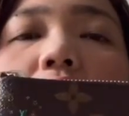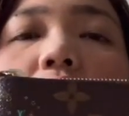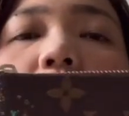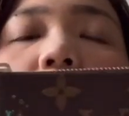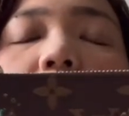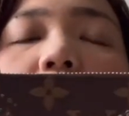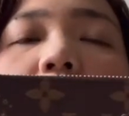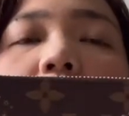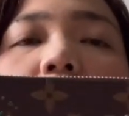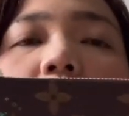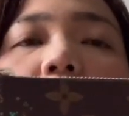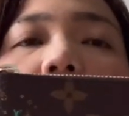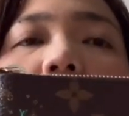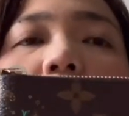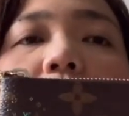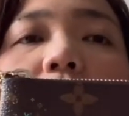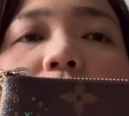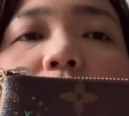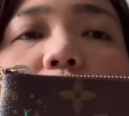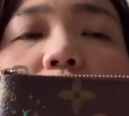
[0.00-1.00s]
on
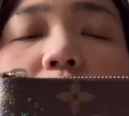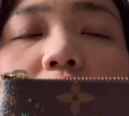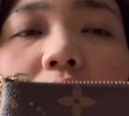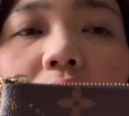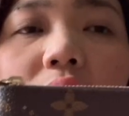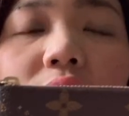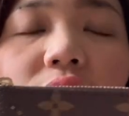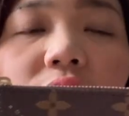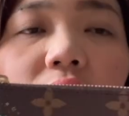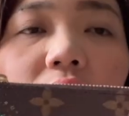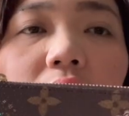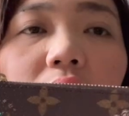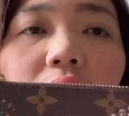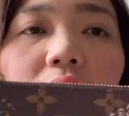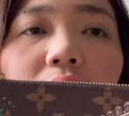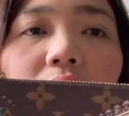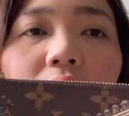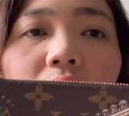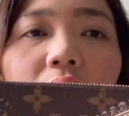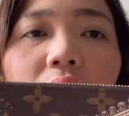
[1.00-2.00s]
the pochette
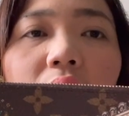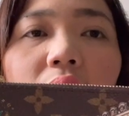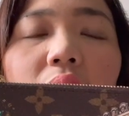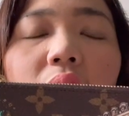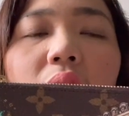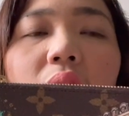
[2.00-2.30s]
Felicity,